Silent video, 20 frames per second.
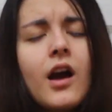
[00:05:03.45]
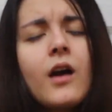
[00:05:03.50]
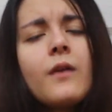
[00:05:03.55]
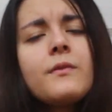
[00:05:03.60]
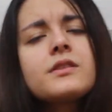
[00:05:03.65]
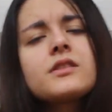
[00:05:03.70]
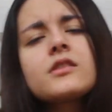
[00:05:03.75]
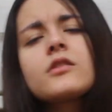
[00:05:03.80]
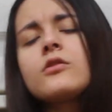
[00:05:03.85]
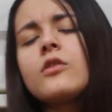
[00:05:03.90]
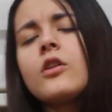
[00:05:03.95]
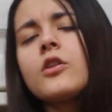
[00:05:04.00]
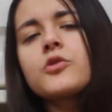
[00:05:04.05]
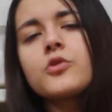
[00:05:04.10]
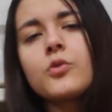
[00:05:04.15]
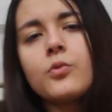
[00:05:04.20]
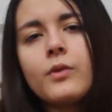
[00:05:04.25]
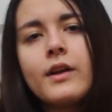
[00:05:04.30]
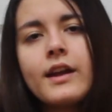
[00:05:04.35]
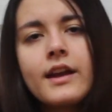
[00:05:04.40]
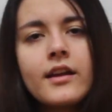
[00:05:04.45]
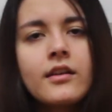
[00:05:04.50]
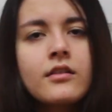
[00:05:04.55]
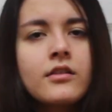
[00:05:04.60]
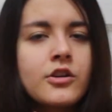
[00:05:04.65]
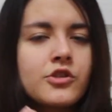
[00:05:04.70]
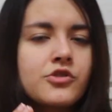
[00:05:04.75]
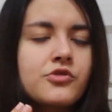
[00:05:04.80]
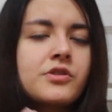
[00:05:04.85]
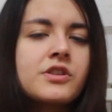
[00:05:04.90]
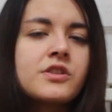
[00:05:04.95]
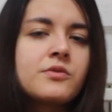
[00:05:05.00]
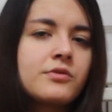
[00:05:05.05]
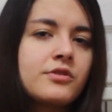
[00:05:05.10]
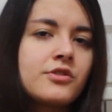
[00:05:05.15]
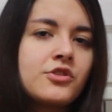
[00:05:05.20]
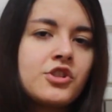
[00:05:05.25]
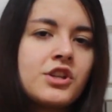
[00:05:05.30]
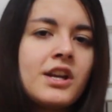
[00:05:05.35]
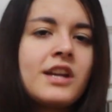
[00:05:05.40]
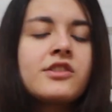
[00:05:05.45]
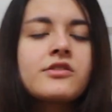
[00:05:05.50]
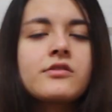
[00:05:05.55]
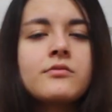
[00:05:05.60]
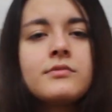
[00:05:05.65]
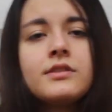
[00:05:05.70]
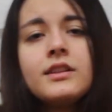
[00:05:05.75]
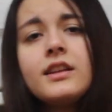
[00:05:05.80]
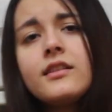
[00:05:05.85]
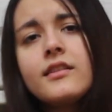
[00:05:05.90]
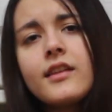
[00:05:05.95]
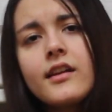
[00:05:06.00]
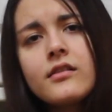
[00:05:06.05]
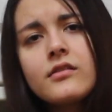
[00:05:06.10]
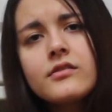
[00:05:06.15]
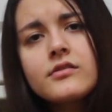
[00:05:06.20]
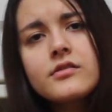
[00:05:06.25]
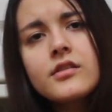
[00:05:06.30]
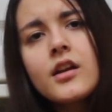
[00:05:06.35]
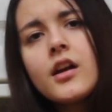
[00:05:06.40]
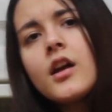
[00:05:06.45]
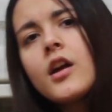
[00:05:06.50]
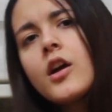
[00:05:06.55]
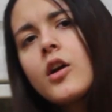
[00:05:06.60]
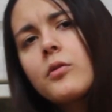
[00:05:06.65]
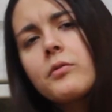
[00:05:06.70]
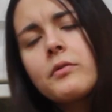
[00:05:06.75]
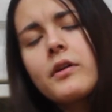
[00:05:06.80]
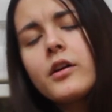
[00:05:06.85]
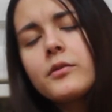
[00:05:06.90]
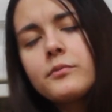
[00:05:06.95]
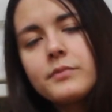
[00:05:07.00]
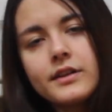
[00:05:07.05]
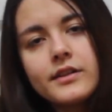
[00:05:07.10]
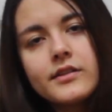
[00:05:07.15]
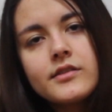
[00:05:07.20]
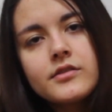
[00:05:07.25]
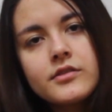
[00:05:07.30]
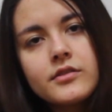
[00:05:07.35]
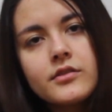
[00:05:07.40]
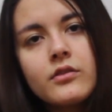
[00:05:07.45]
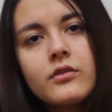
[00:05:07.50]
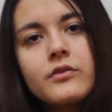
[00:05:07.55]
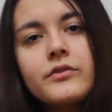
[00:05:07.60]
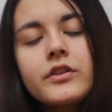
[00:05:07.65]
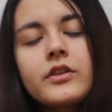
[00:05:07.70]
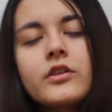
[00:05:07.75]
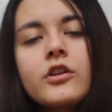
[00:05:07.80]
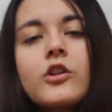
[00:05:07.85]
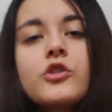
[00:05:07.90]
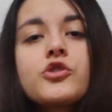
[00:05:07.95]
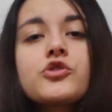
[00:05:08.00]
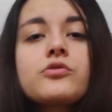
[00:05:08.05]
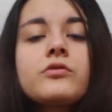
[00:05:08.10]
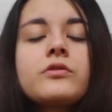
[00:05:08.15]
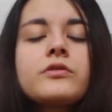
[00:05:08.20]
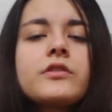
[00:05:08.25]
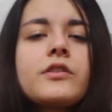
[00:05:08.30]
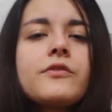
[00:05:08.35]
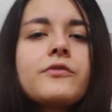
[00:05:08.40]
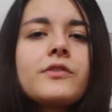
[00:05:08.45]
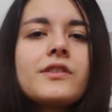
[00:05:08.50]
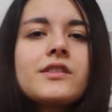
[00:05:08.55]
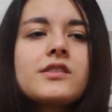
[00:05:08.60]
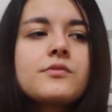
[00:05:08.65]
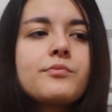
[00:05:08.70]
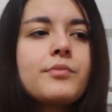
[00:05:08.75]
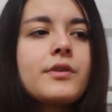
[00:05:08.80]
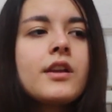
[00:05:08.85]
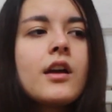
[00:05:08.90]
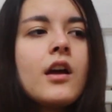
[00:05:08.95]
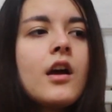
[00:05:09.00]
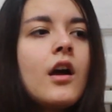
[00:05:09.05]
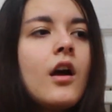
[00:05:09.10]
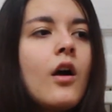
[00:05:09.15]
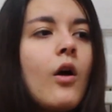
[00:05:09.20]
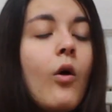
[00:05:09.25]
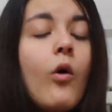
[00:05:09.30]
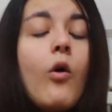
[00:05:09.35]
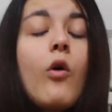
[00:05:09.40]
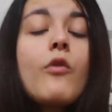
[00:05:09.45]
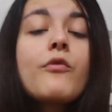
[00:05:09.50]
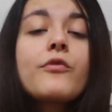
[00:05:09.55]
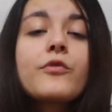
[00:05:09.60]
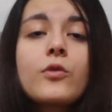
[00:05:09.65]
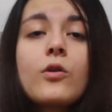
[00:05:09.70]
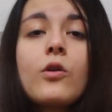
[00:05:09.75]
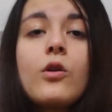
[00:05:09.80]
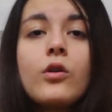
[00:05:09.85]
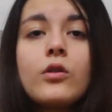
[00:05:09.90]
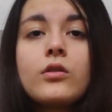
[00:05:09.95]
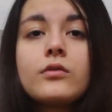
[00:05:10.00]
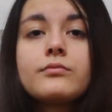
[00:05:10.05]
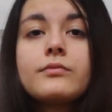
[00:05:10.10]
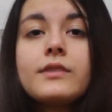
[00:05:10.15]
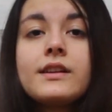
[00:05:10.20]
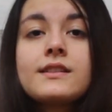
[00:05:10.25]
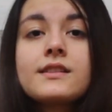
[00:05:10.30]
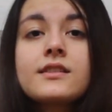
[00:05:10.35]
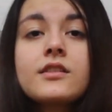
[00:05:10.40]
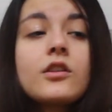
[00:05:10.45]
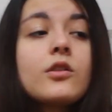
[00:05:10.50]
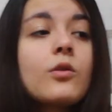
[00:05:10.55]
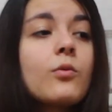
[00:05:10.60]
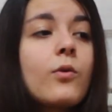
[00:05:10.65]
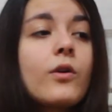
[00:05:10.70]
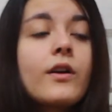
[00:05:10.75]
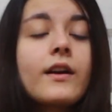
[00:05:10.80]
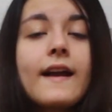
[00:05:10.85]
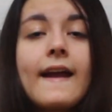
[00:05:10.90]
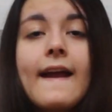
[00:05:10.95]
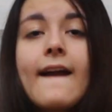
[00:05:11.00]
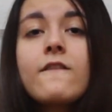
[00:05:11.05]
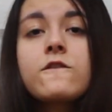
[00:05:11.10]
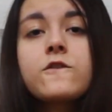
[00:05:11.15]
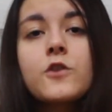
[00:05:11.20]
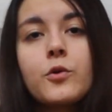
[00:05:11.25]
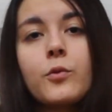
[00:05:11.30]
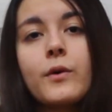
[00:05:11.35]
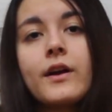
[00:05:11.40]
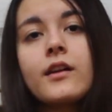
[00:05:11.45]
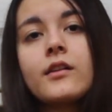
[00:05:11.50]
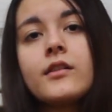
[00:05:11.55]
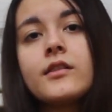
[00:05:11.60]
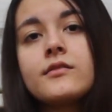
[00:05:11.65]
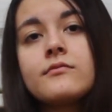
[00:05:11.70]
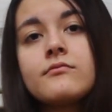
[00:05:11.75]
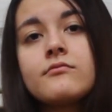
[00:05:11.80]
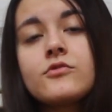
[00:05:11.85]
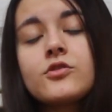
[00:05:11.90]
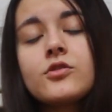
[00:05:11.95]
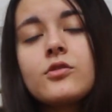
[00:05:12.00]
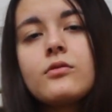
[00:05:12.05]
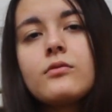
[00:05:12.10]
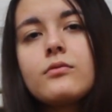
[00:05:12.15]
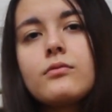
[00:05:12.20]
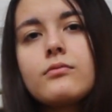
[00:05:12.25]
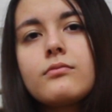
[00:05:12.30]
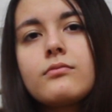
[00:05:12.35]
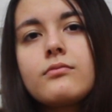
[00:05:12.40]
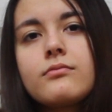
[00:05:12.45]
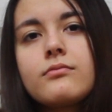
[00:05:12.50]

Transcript: Obviously, along the way, countries will change some details around because, you know, of the cultural difference, but overall, it's gonna work everywhere, and so